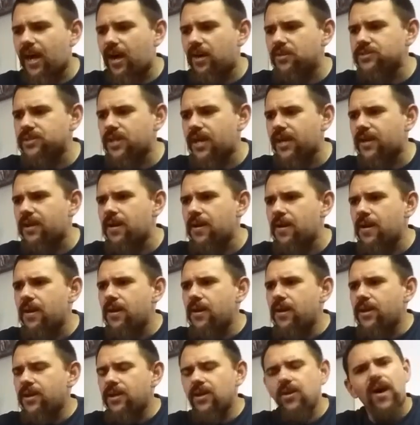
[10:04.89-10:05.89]
I was like,
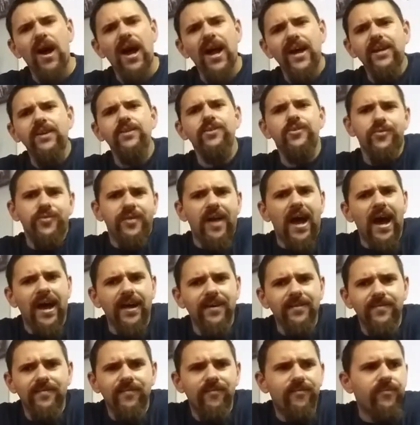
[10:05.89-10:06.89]
I could do
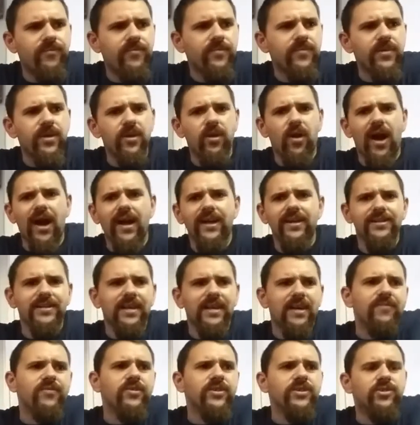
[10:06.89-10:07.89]
that. I could
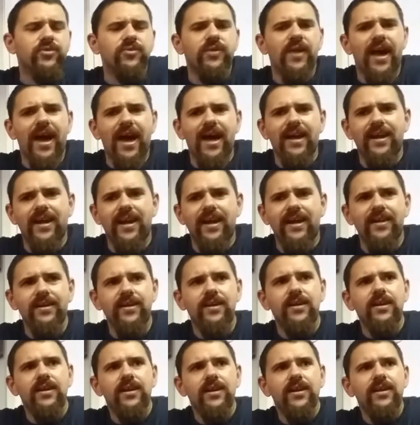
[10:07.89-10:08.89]
definitely do that.
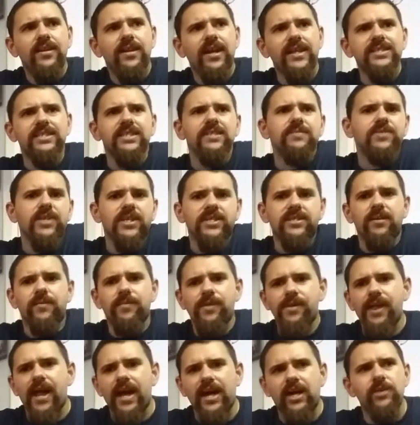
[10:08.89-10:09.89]
And, that seems like
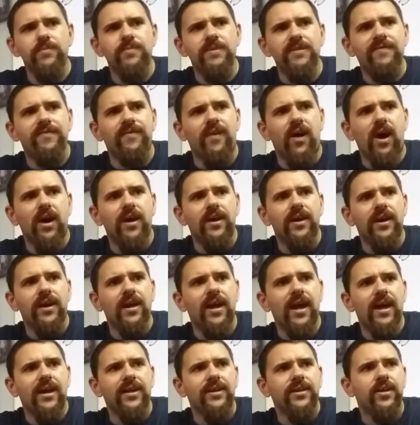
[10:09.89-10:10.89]
something that could be fun,
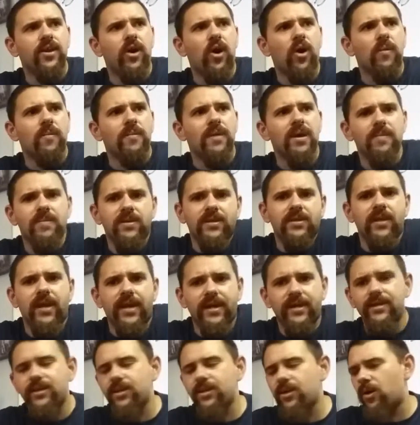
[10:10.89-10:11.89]
and maybe
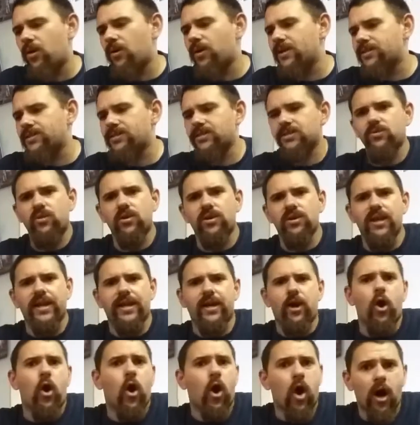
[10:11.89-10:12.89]
like as sort of
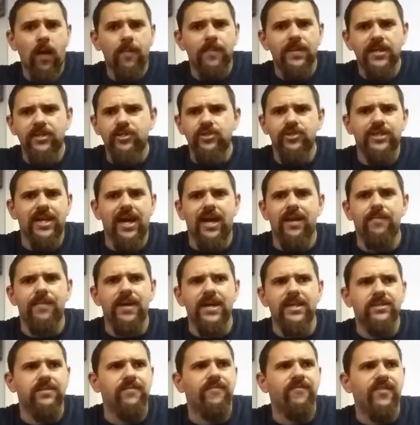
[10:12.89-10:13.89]
like a hobby, just kind of
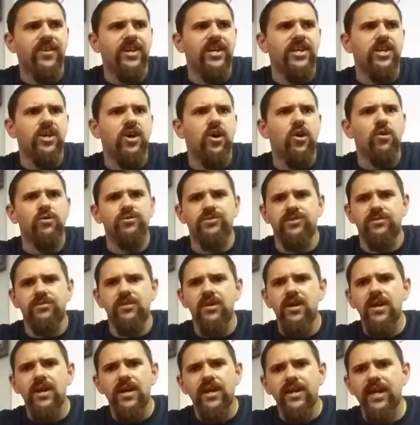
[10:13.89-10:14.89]
make some videos
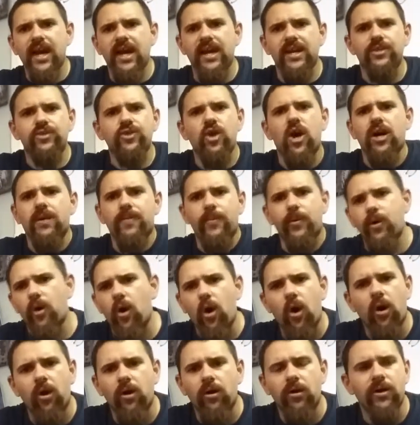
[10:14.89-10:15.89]
and kind of talk about
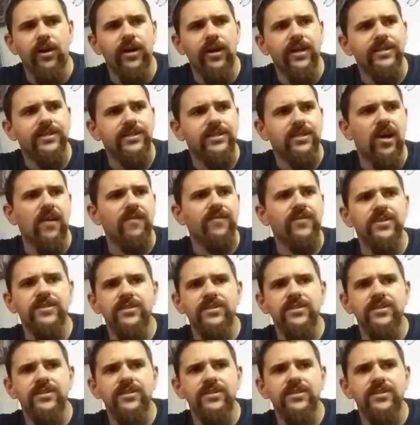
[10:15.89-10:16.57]
horror and stuff.